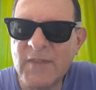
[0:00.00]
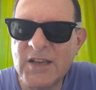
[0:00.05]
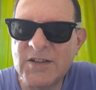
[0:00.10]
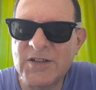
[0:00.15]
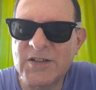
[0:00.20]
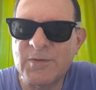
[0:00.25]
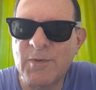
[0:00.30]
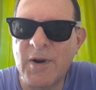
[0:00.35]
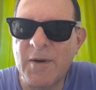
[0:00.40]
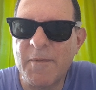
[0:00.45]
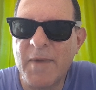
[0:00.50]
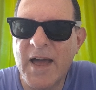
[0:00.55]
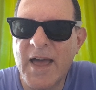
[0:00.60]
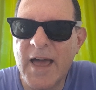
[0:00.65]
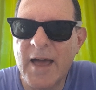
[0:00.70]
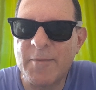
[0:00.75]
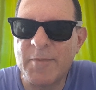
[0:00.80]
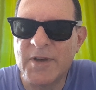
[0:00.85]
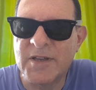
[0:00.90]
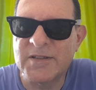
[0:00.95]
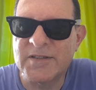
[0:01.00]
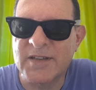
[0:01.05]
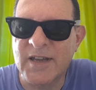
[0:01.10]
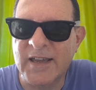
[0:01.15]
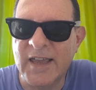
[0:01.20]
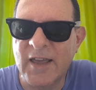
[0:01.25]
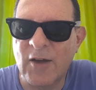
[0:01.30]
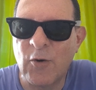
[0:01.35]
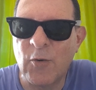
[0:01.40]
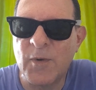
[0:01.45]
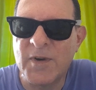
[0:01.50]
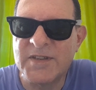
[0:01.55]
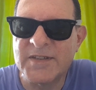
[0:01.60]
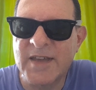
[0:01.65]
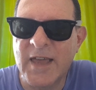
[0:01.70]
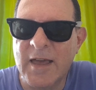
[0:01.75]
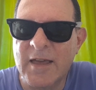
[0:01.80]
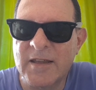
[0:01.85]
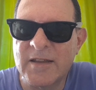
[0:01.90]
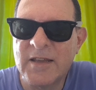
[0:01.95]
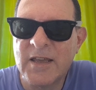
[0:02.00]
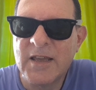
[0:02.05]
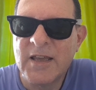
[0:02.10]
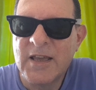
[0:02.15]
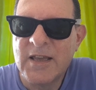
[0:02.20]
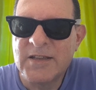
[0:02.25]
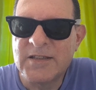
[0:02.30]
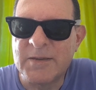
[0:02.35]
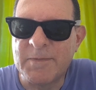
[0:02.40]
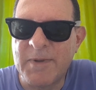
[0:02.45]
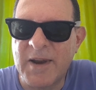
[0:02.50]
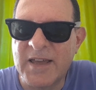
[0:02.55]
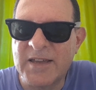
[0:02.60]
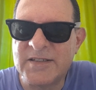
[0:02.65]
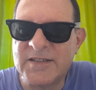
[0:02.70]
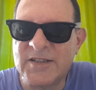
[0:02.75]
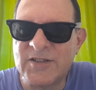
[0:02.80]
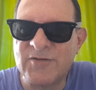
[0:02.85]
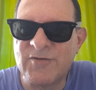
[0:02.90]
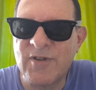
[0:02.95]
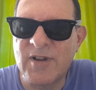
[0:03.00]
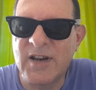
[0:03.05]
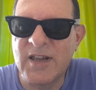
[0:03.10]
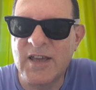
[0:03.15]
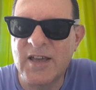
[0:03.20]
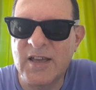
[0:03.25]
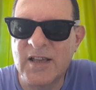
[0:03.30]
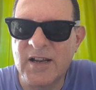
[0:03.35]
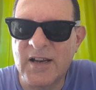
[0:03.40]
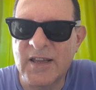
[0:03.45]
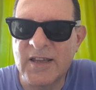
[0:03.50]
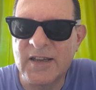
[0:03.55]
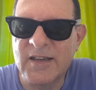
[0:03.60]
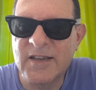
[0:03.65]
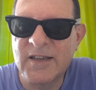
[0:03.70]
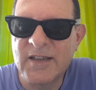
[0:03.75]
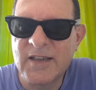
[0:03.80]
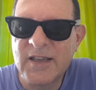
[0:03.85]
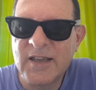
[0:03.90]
Just one of my habits. I always get to places really early.